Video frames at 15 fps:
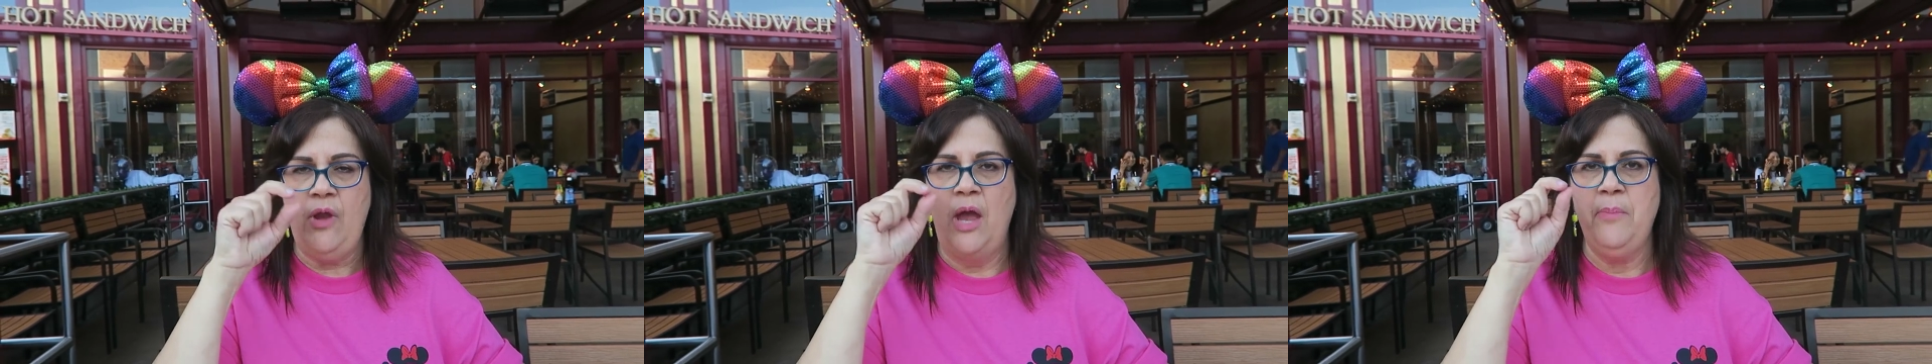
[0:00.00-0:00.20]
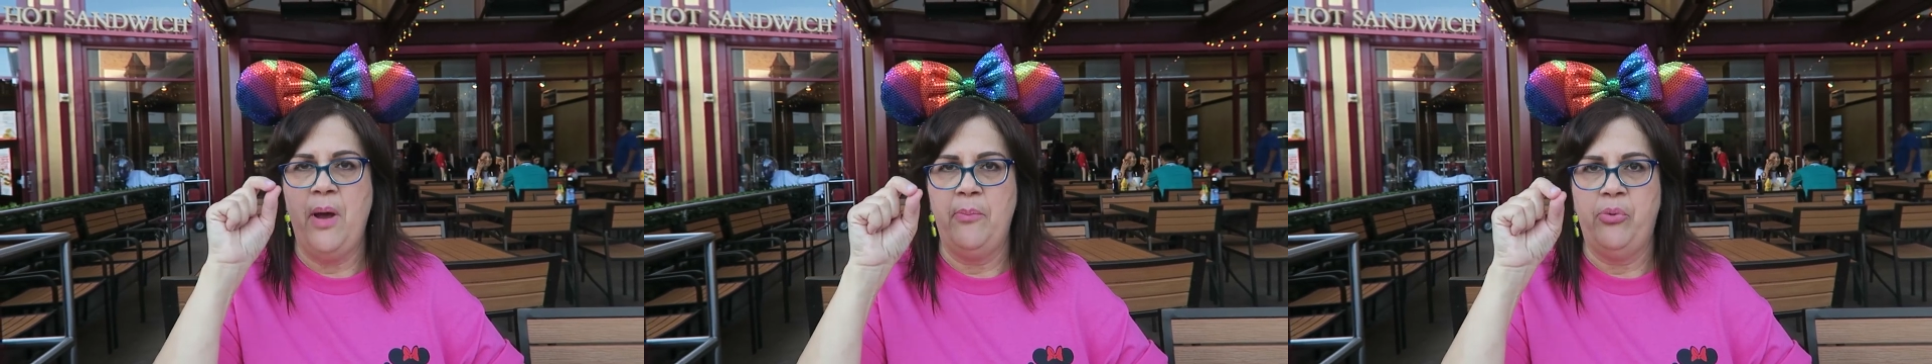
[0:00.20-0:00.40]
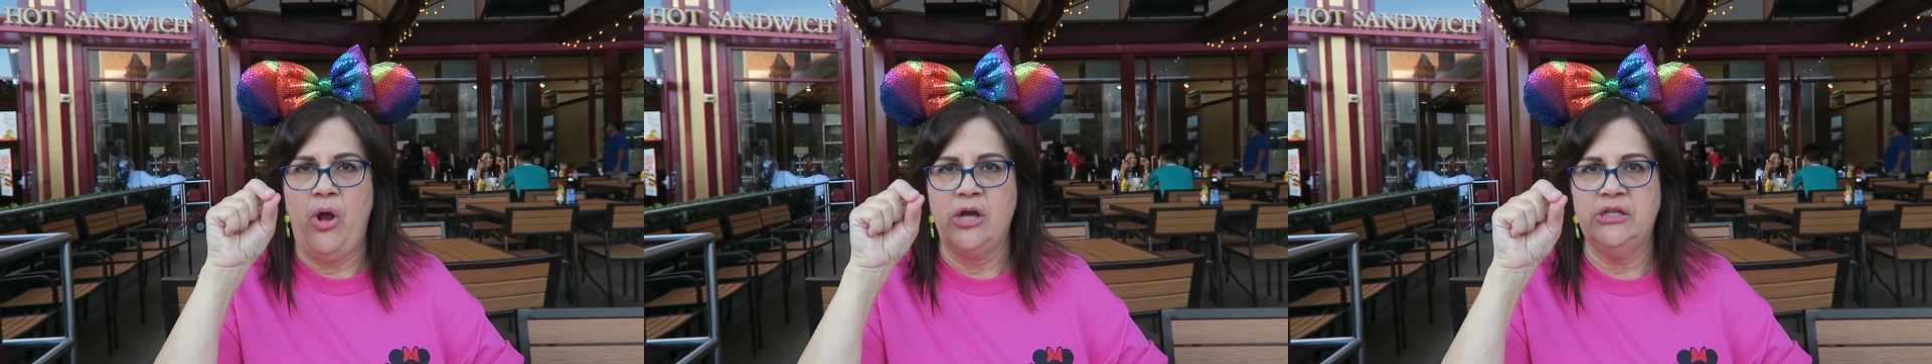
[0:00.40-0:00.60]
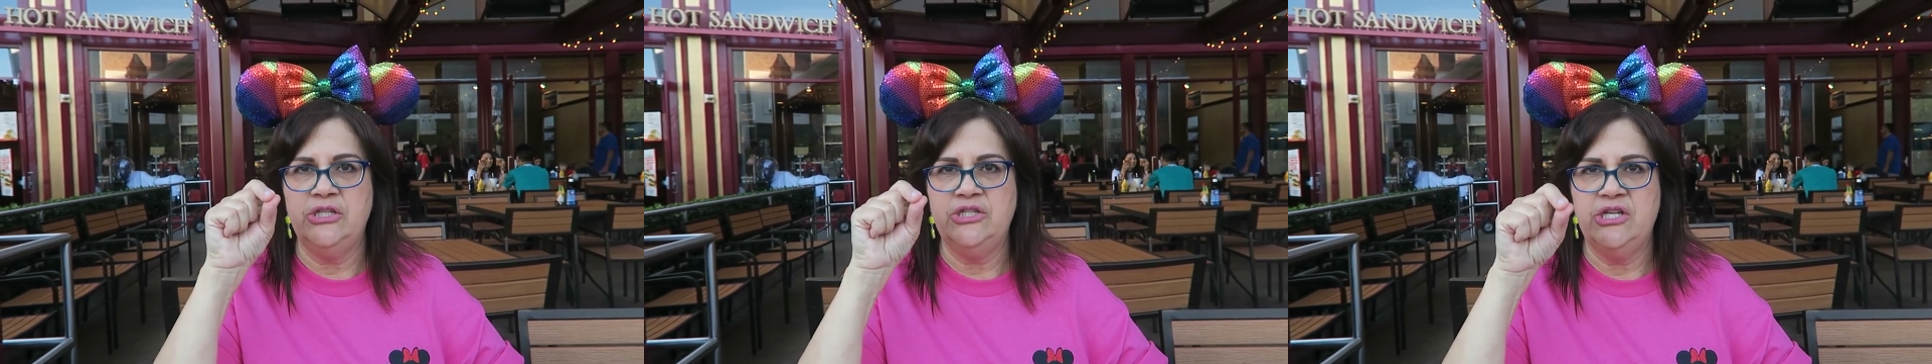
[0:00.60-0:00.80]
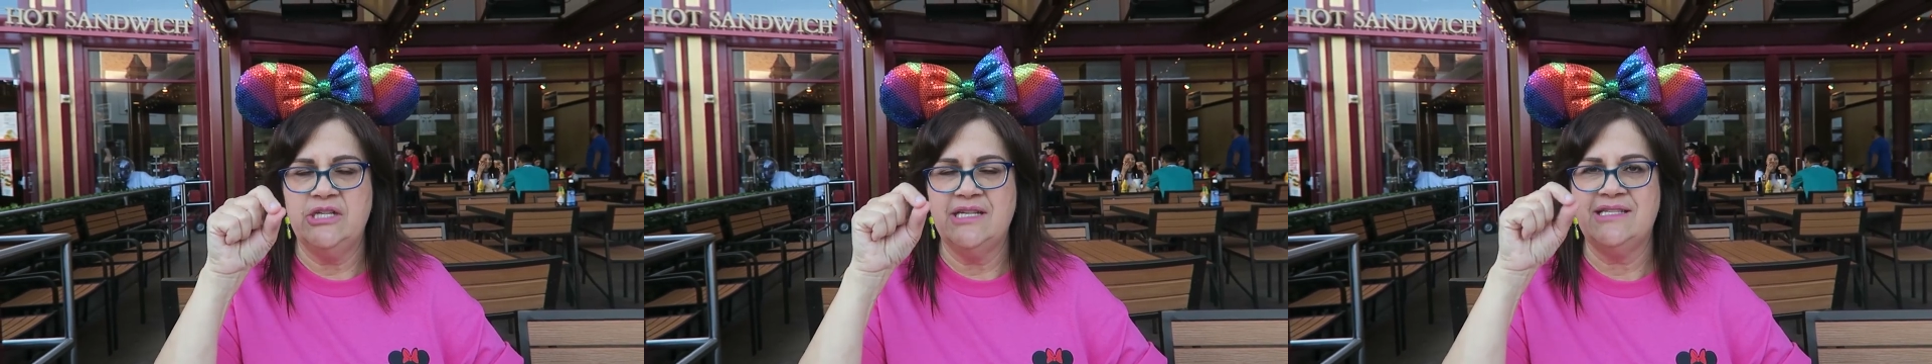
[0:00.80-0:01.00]
about
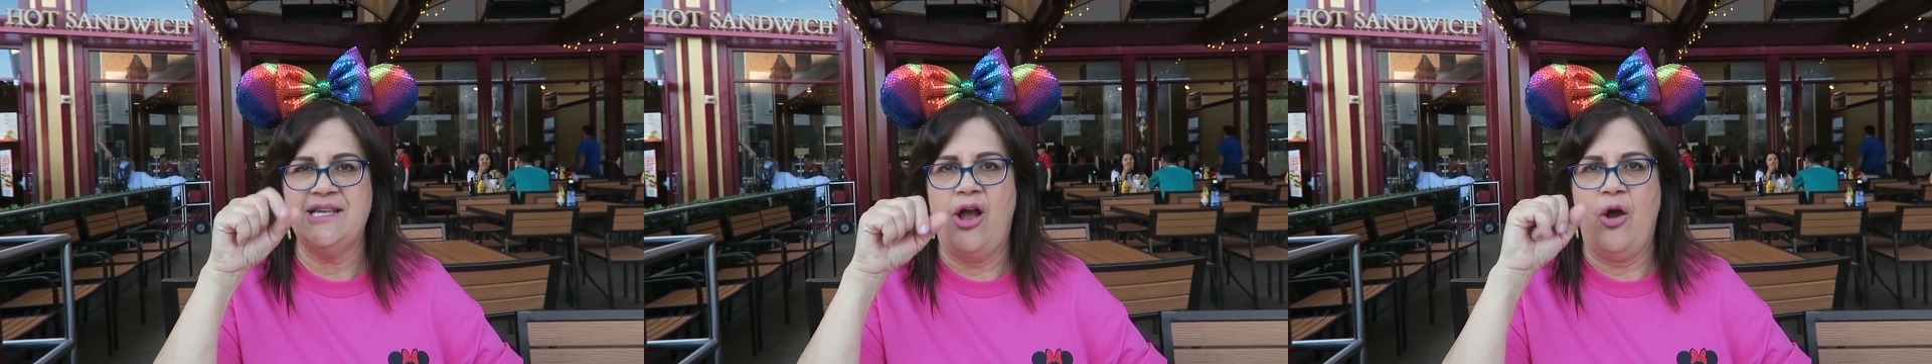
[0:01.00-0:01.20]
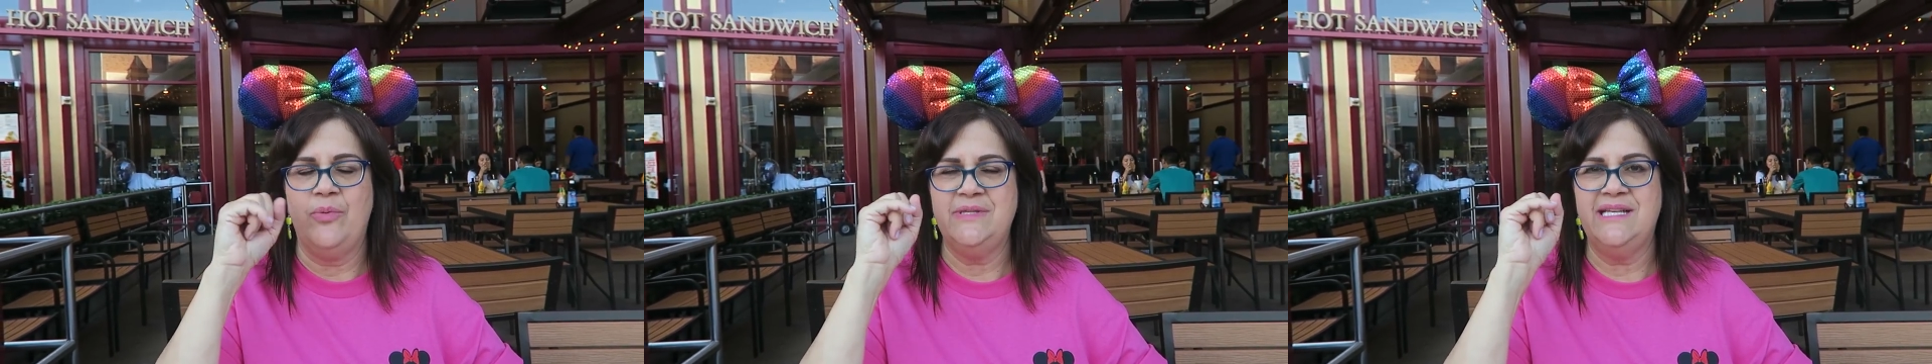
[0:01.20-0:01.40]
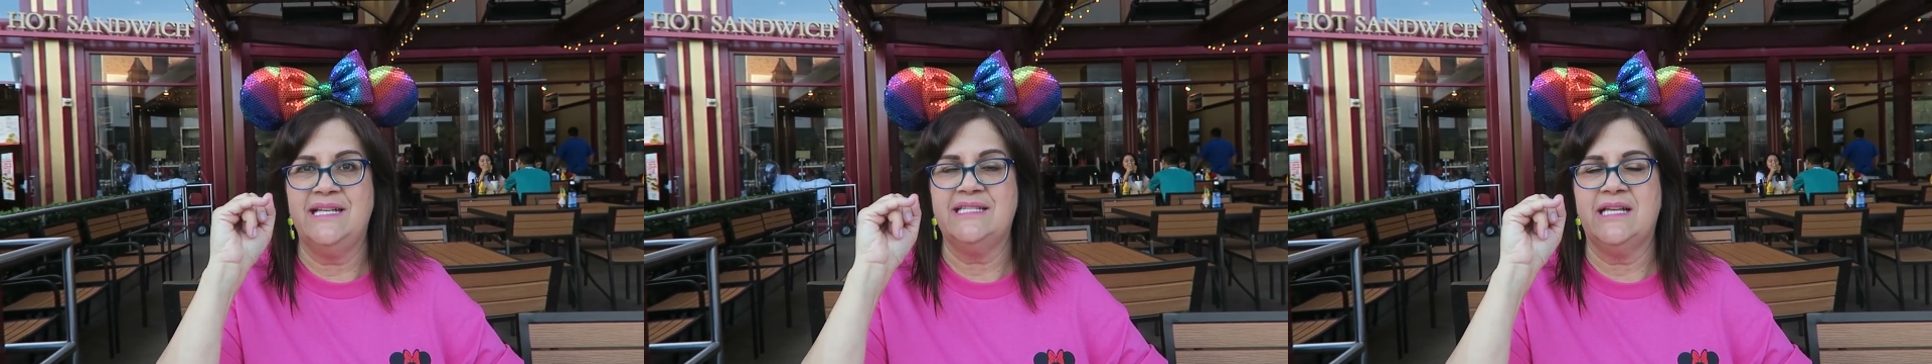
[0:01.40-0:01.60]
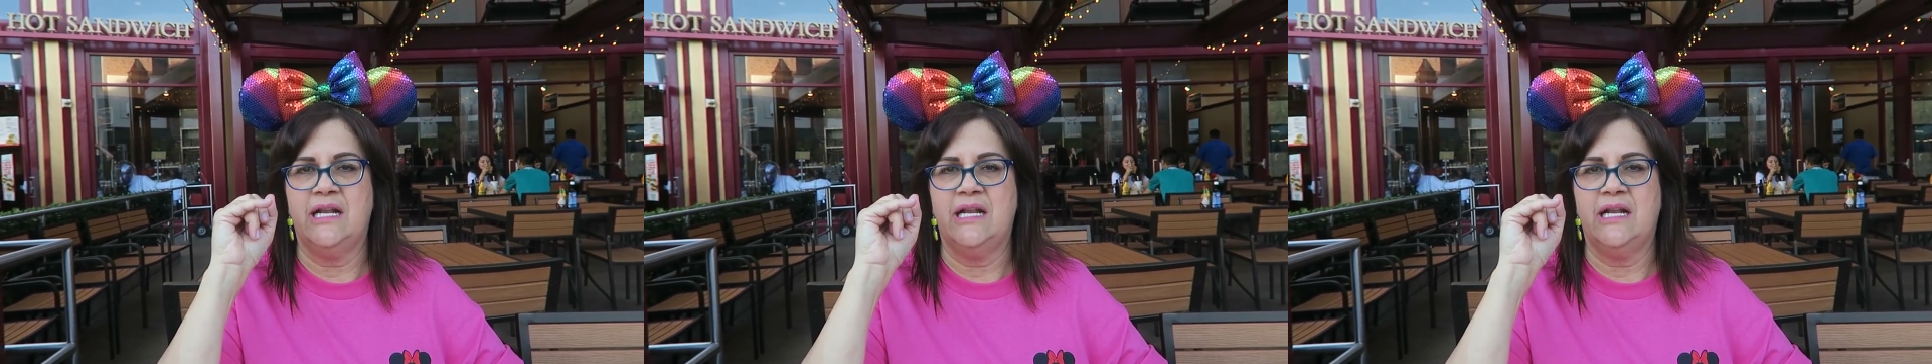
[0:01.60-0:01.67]
broccoli cheese because I always think